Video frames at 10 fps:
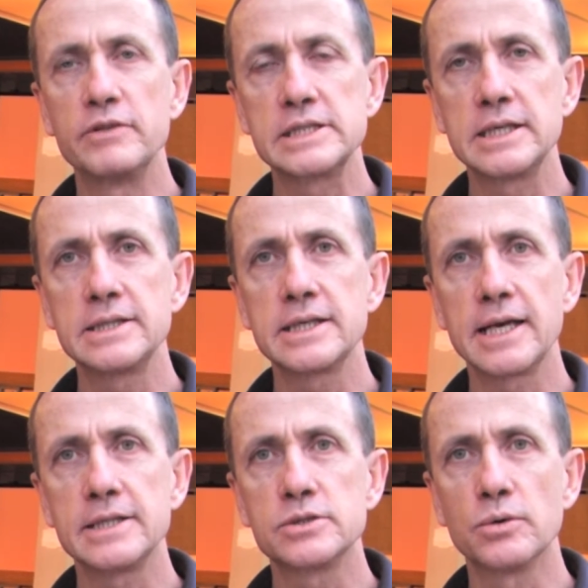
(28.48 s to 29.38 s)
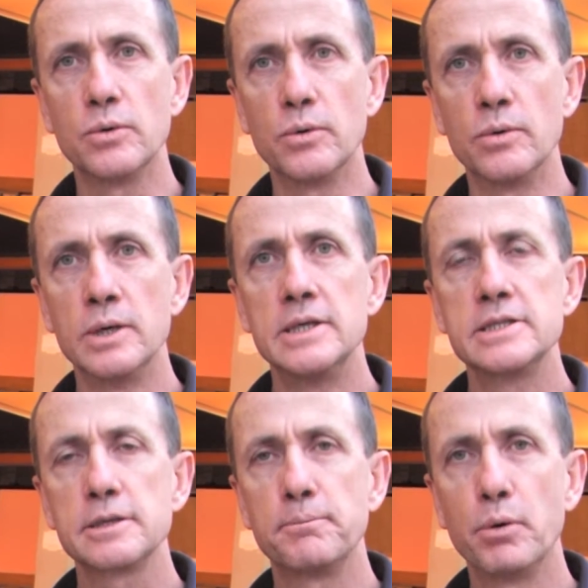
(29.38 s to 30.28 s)
facilitates or
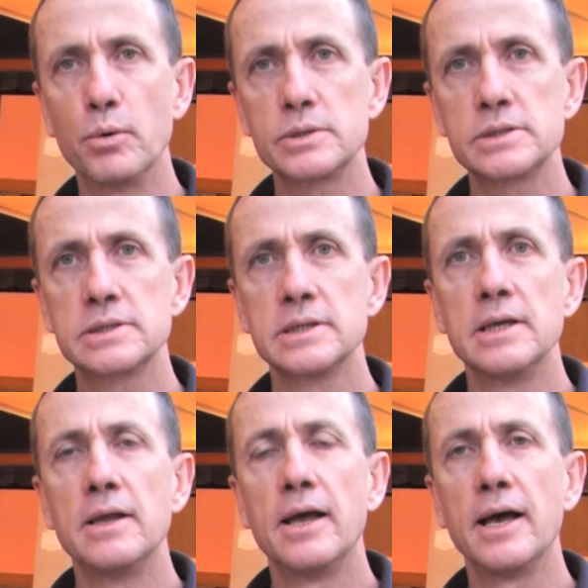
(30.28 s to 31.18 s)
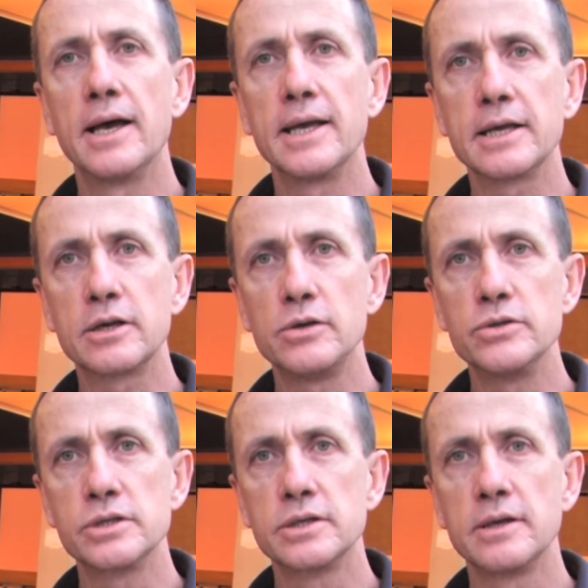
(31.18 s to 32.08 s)
supports
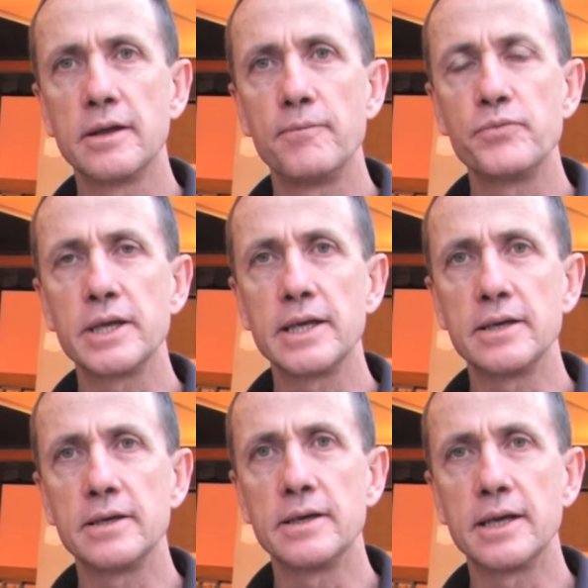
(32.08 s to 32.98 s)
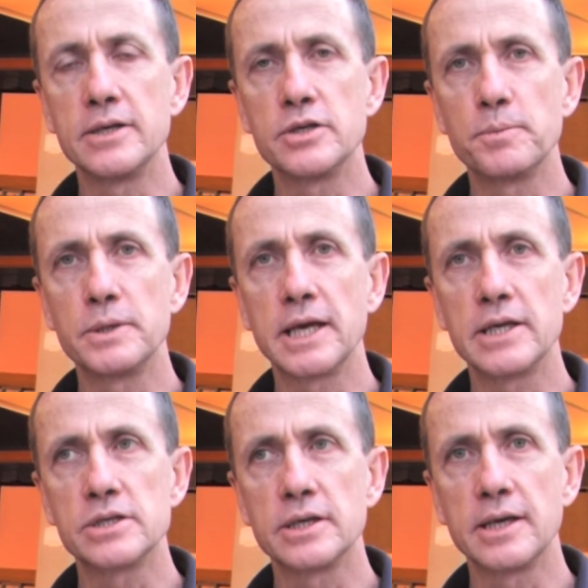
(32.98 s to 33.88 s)
inclusion in
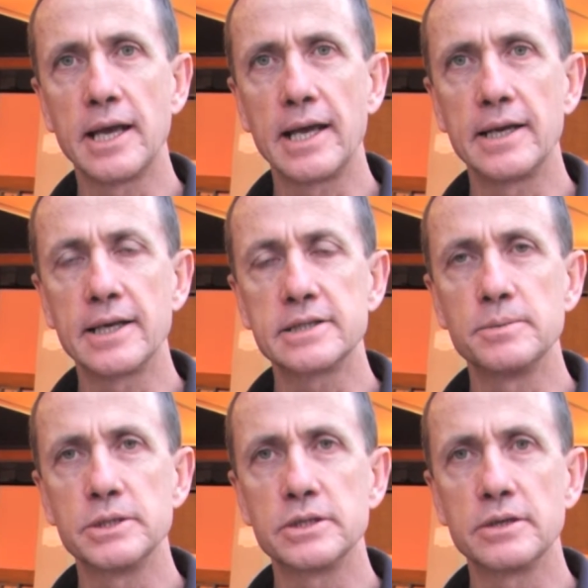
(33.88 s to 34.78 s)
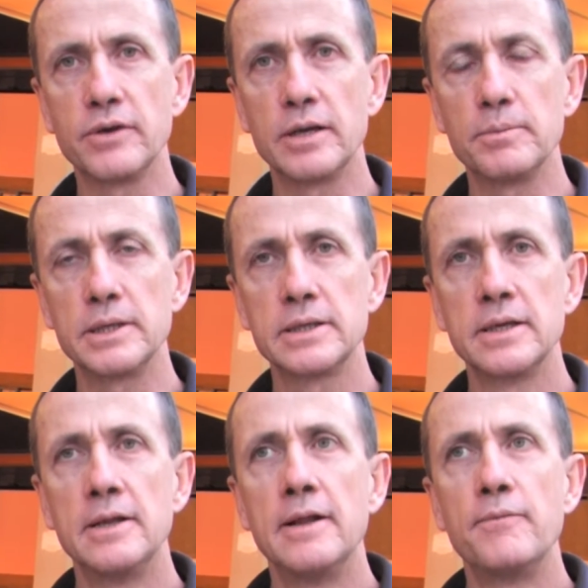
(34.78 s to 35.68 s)
interpretation and exhibition development.
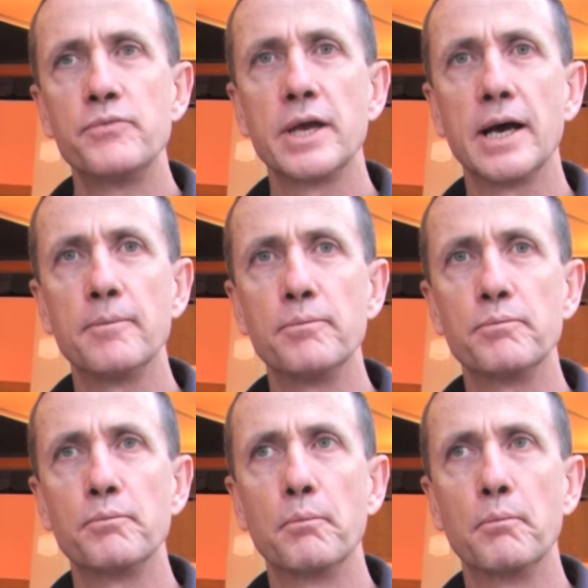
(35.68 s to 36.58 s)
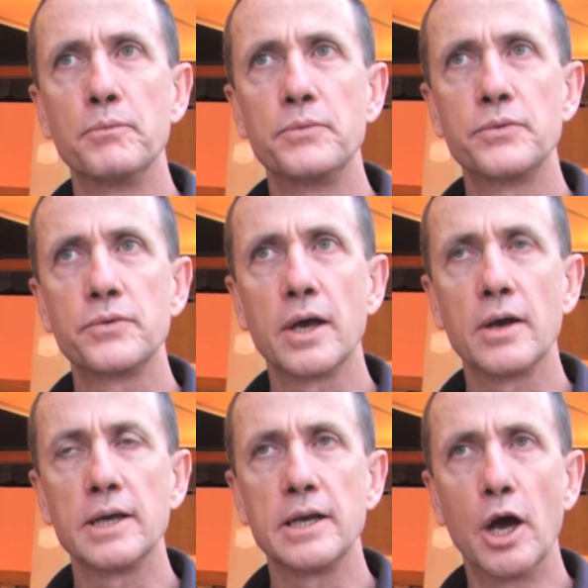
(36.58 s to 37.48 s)

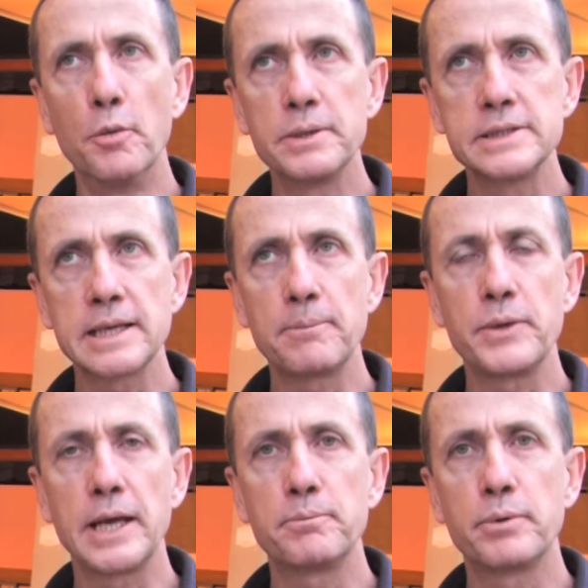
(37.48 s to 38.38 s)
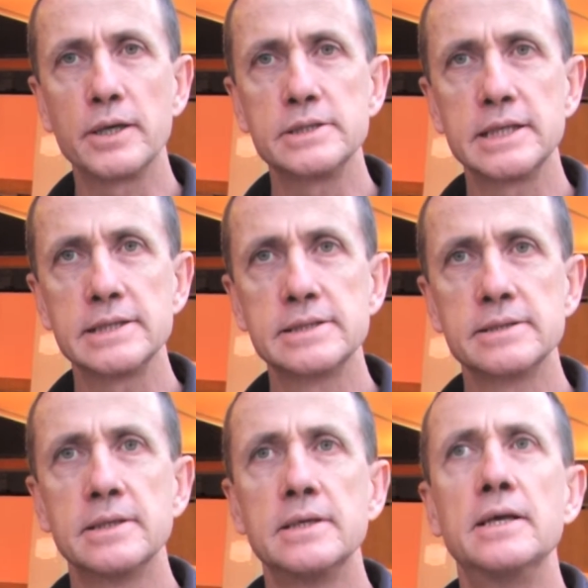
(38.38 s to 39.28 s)
So it opens up that process.